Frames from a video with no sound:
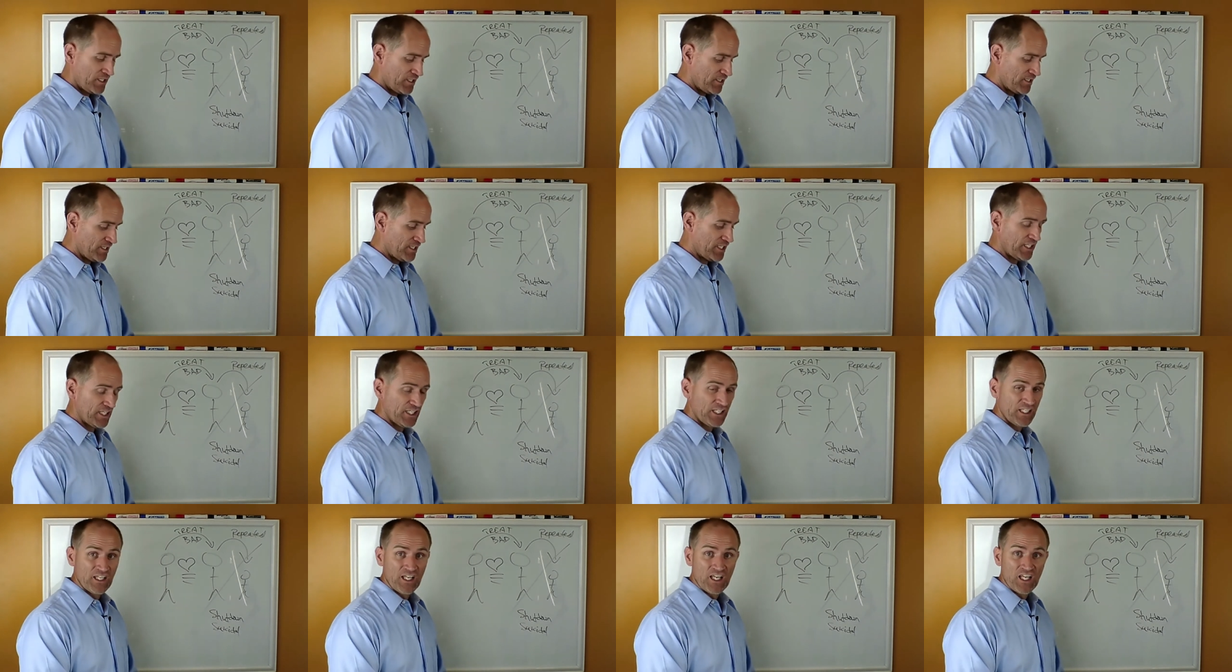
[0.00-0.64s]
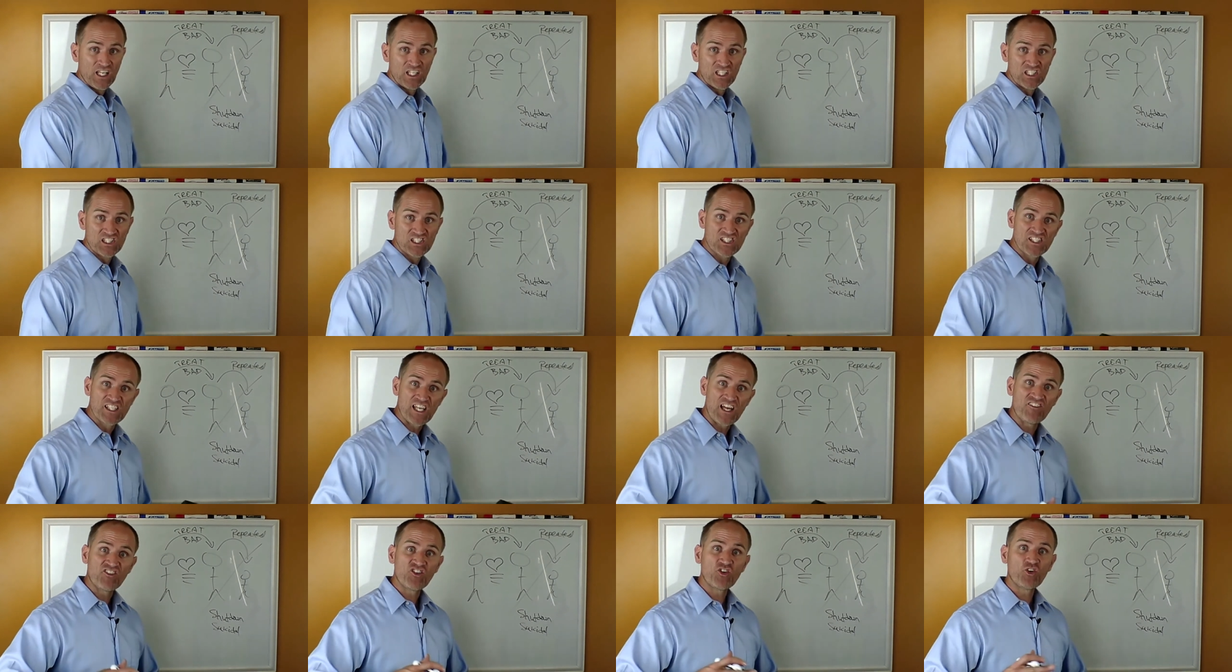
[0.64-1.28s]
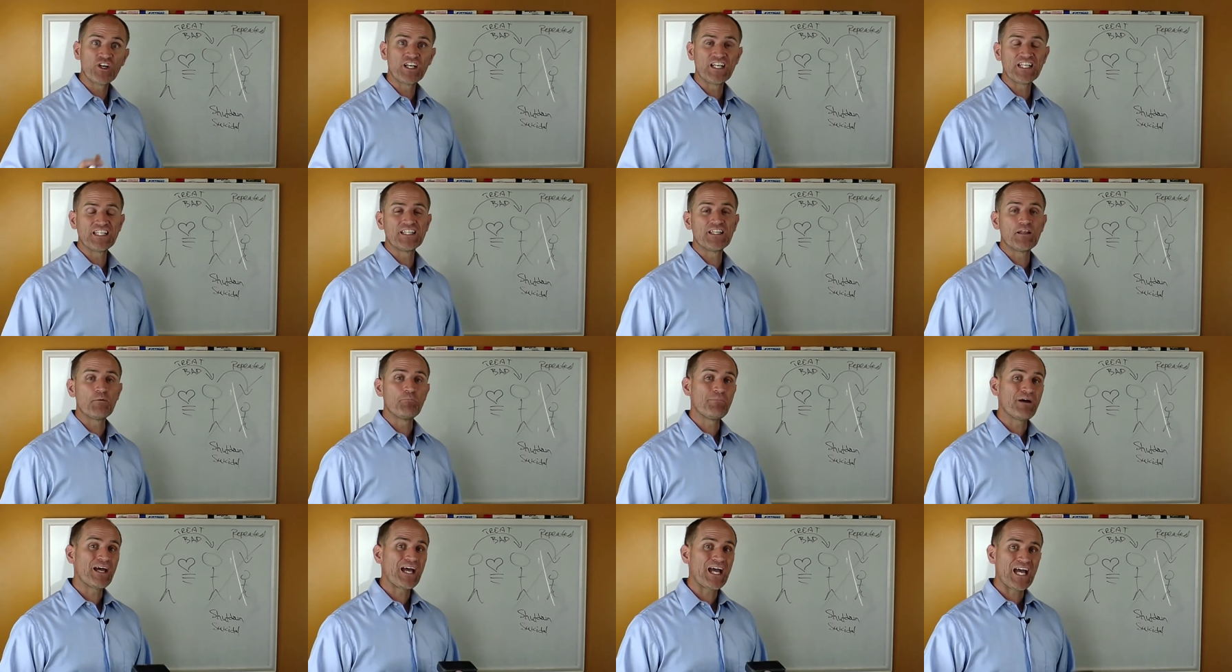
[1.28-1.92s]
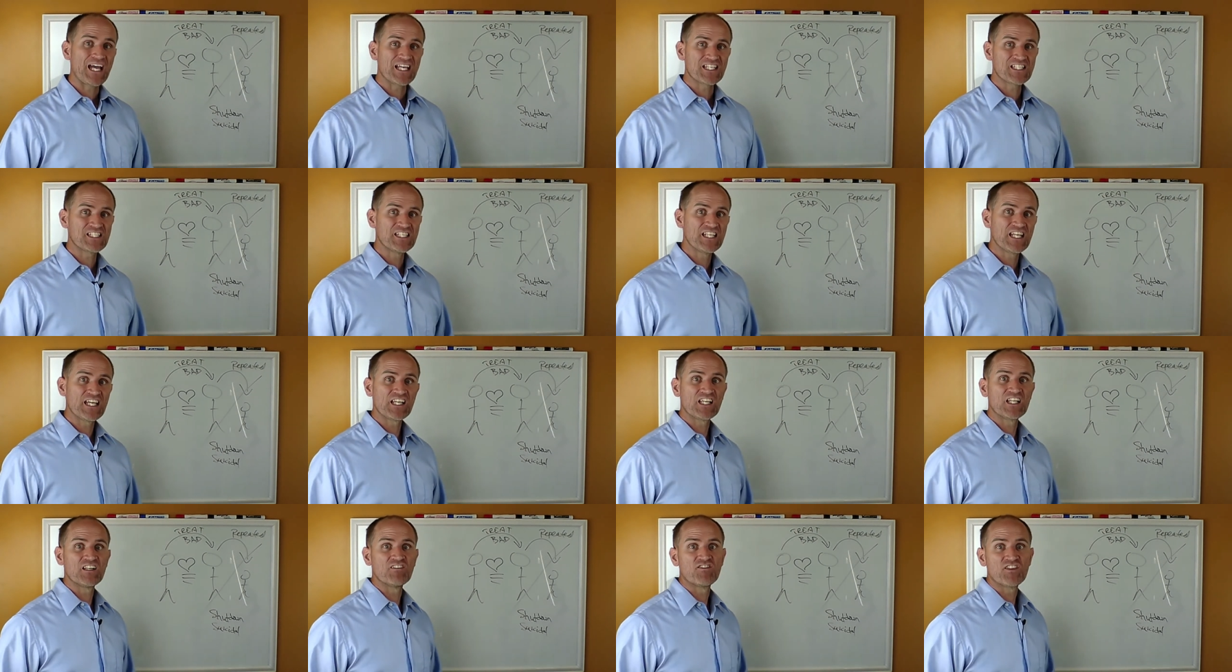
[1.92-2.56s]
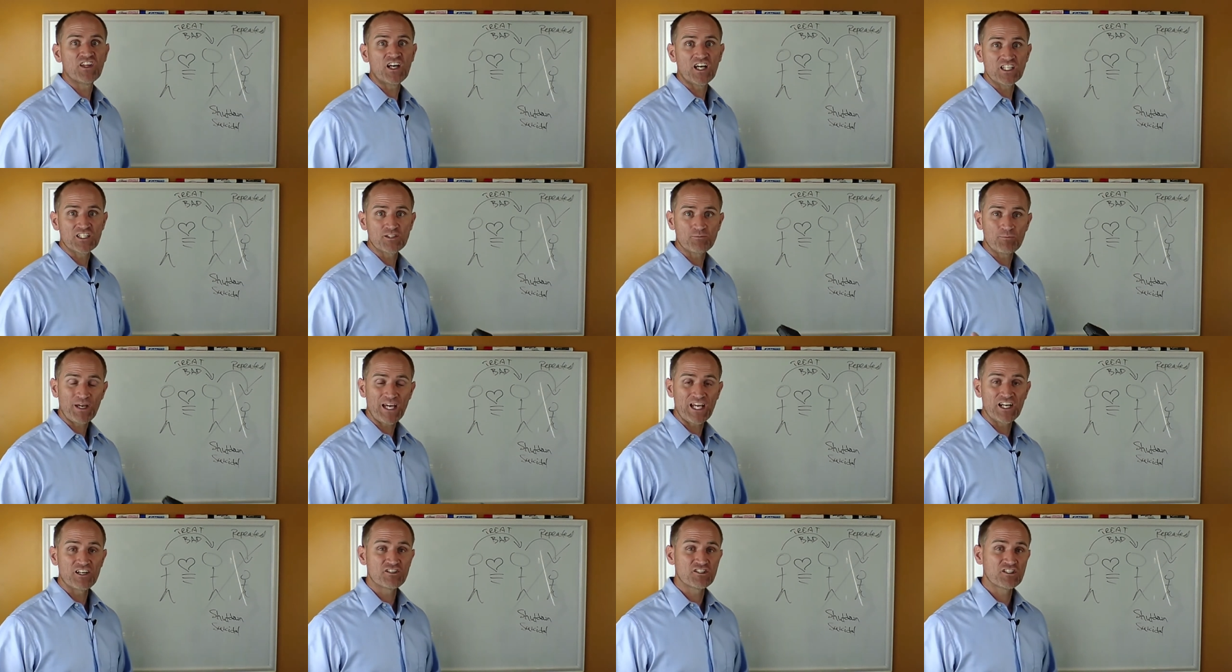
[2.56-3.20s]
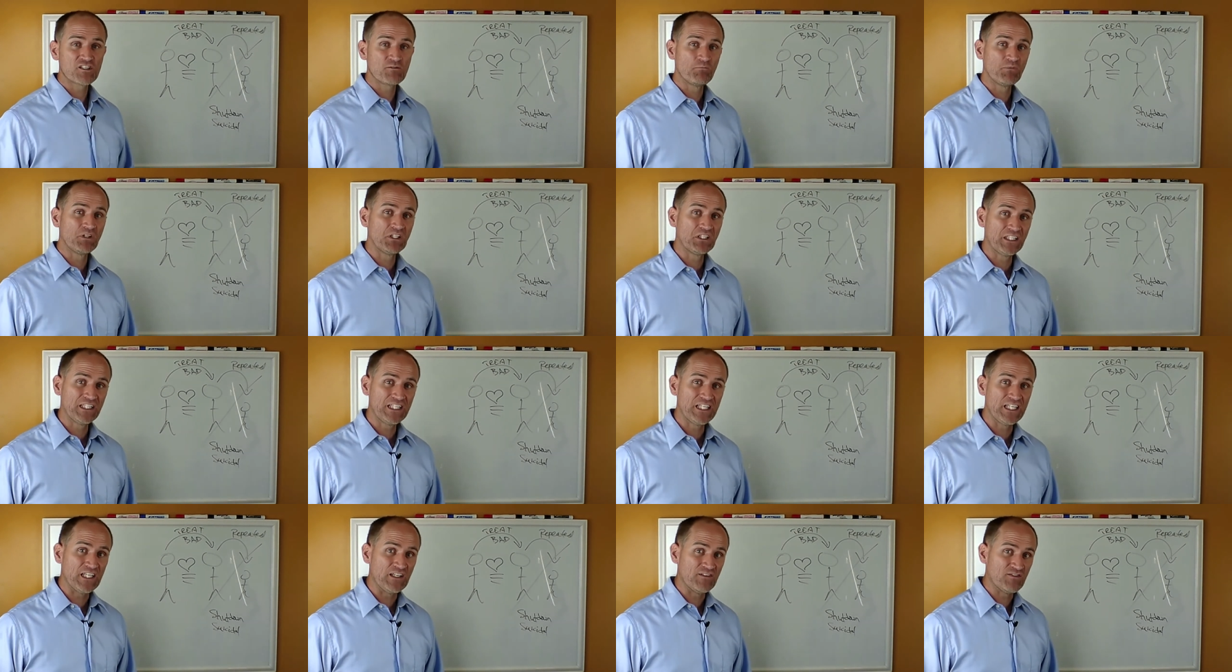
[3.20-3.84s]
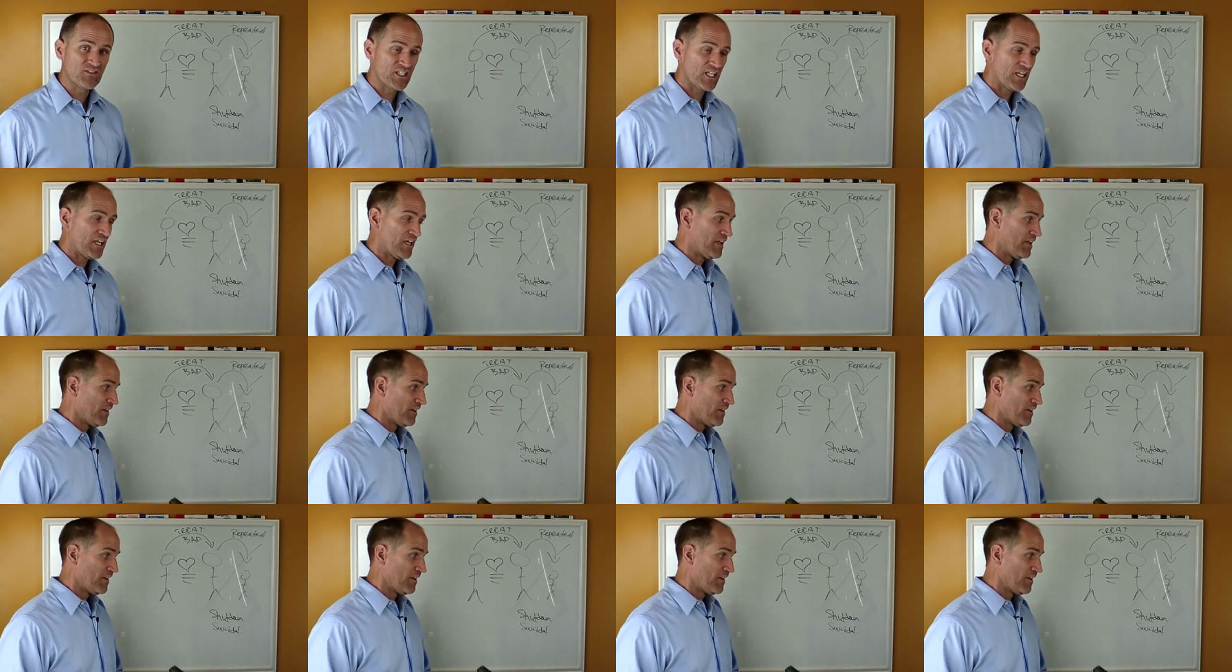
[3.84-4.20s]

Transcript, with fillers: the severing the past negative thoughts, patterns, and beliefs,